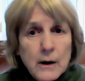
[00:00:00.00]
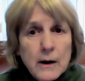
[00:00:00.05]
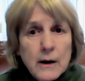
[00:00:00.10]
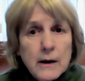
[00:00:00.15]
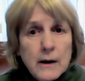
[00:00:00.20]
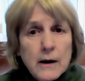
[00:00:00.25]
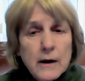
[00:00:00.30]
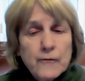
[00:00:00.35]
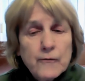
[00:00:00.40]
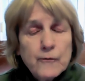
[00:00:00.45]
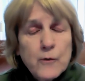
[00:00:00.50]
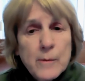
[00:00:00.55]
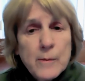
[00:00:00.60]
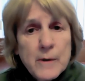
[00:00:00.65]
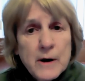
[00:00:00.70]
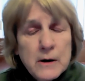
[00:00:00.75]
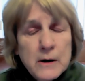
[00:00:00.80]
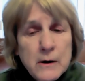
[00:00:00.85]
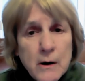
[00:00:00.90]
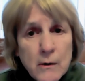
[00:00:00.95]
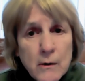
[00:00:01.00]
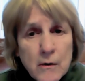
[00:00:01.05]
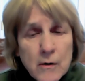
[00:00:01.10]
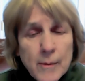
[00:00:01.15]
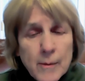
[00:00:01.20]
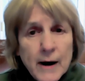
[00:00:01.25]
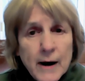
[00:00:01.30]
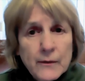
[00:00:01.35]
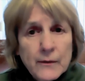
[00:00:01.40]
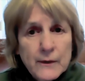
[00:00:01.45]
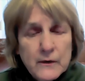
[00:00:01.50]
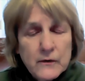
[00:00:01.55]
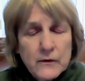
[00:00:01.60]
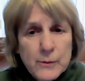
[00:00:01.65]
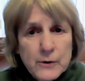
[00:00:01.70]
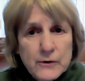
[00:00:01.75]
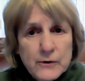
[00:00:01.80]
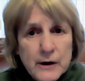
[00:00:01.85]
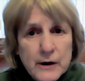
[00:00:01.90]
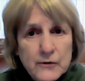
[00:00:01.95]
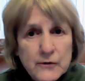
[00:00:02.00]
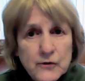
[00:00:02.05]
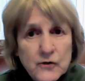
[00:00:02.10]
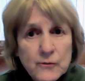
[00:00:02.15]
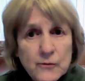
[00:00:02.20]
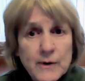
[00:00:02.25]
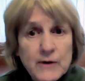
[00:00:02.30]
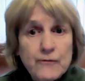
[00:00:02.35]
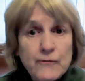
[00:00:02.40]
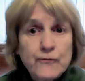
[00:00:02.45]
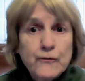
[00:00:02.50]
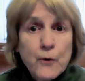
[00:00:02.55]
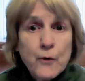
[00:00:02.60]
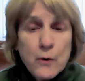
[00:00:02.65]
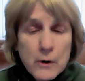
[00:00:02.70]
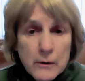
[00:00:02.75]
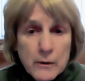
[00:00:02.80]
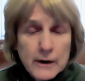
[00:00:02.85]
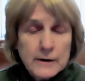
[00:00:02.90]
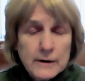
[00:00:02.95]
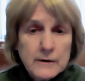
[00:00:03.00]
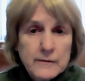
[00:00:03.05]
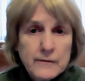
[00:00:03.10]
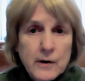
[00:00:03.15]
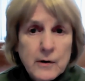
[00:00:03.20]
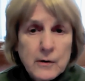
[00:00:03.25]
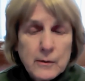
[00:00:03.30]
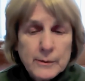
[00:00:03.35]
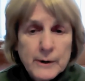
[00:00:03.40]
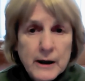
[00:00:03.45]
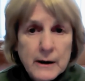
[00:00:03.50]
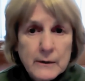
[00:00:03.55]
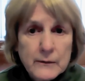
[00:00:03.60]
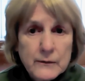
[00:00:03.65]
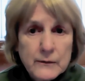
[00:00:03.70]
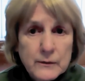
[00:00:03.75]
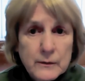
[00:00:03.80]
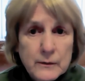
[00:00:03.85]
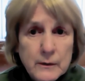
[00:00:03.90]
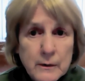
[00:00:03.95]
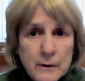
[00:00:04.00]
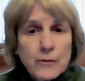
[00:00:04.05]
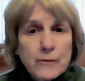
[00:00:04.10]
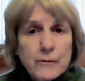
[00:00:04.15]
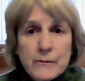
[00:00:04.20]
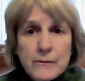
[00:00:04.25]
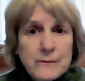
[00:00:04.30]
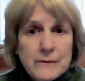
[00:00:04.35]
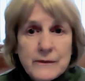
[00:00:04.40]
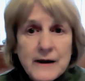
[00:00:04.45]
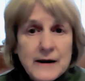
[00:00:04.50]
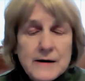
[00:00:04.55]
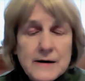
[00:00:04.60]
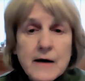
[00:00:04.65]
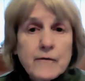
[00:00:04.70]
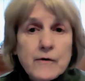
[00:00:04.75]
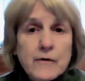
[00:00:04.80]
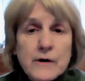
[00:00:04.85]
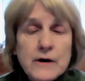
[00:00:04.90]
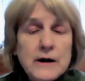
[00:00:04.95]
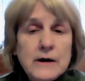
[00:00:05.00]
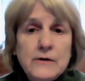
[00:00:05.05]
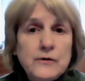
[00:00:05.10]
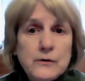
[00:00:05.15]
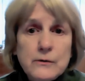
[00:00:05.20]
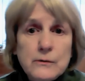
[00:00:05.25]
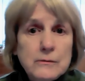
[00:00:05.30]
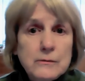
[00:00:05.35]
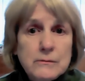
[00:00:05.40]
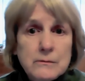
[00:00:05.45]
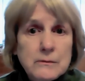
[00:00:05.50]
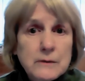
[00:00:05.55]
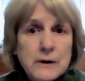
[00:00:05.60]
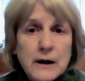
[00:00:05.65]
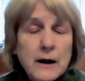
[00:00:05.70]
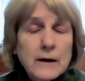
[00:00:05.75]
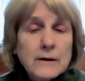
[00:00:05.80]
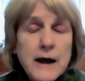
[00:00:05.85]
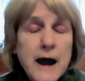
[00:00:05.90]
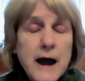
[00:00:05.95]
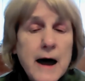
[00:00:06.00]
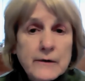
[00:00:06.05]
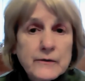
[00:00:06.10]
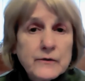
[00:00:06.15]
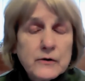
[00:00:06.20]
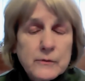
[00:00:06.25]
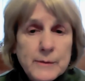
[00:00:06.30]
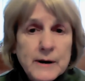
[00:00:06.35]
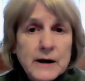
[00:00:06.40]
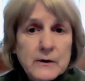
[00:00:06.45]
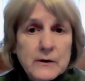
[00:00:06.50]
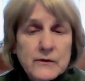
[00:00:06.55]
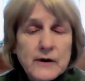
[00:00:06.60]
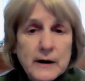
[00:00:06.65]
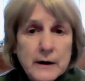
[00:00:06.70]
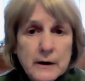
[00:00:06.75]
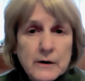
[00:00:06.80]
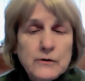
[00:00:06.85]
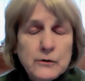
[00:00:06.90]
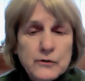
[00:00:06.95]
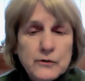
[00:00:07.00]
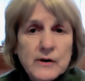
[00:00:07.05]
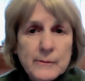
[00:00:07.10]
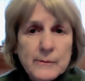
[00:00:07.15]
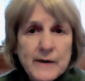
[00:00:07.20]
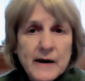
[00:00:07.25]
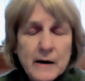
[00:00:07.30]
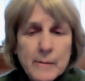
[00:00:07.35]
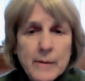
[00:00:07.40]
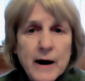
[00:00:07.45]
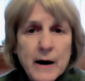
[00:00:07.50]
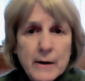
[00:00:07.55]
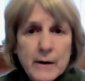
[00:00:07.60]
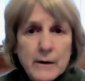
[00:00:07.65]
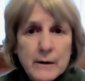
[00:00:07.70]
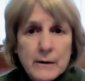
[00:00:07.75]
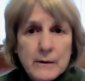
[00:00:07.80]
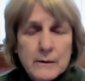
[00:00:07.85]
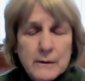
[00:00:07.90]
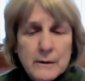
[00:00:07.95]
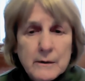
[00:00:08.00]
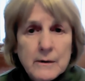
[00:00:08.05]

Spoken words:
If women know about these mutations before they develop cancer, they never need to get cancer because they can do something about it.